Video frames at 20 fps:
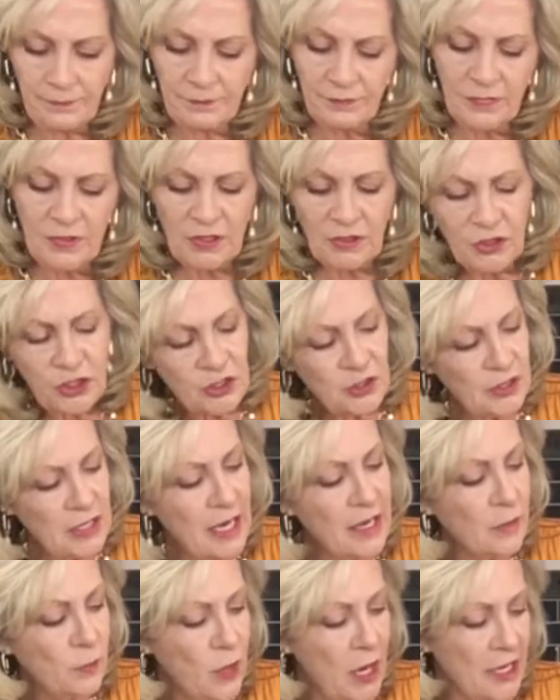so just
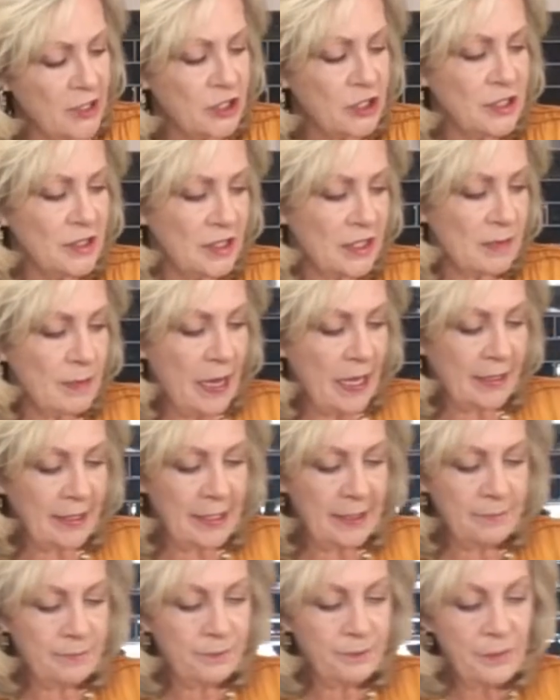kind of watch it and smell
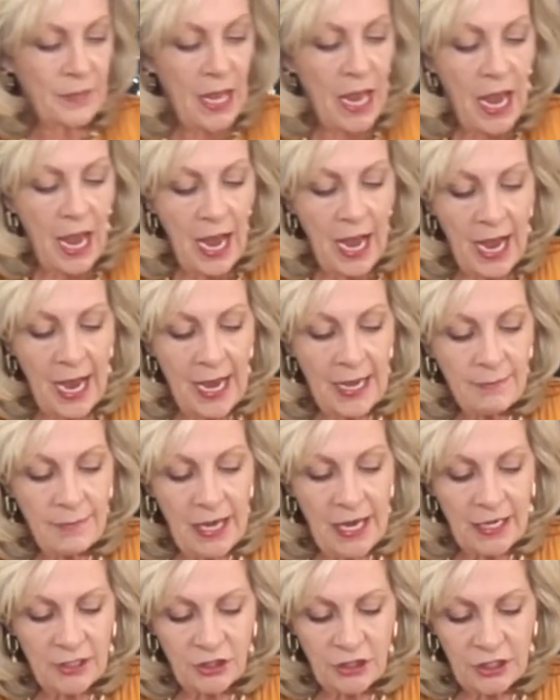it. I'm
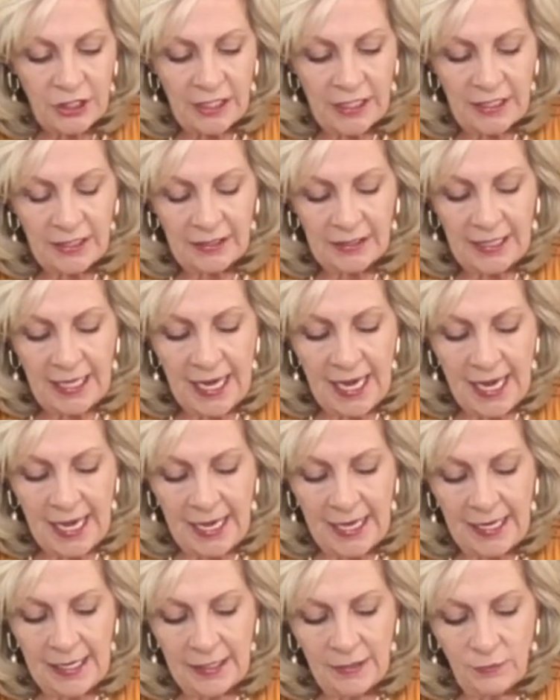actually going to
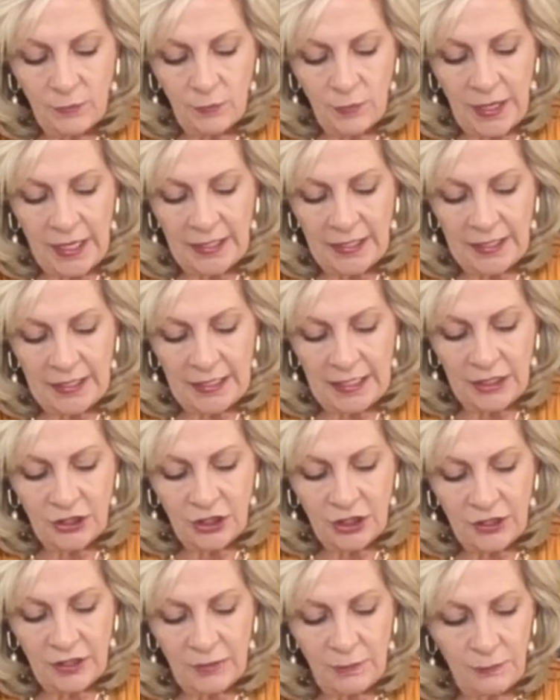lay right in
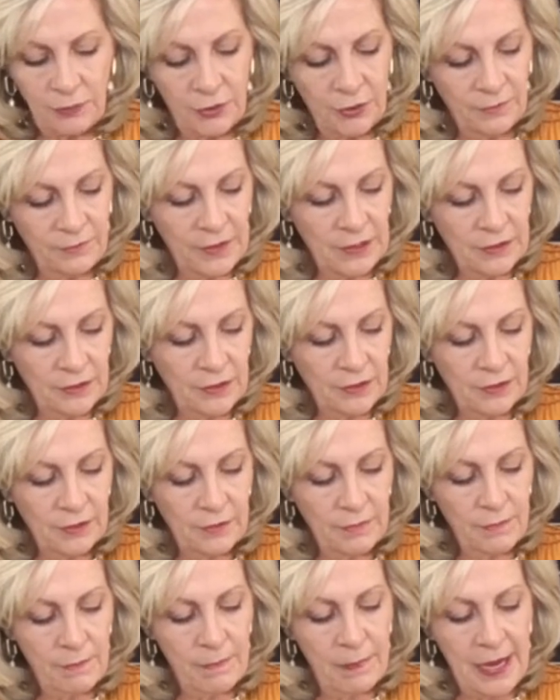each of the perfect
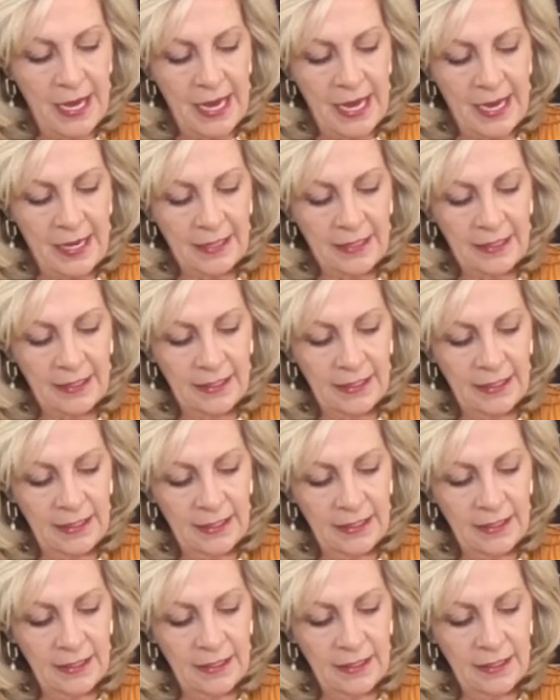
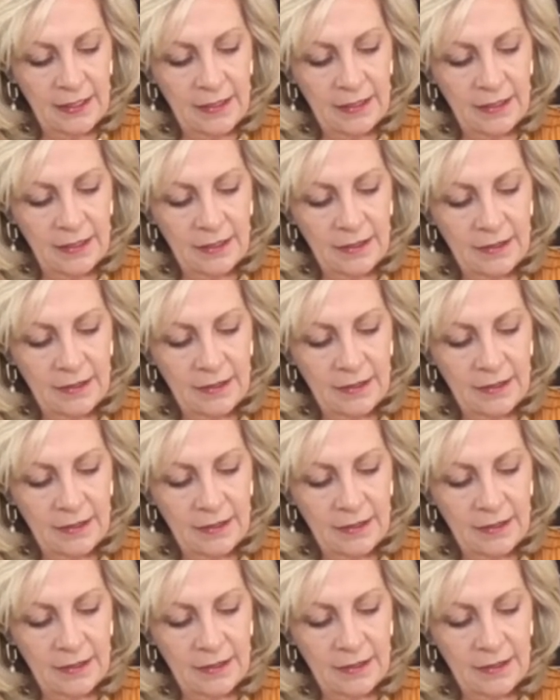pockets.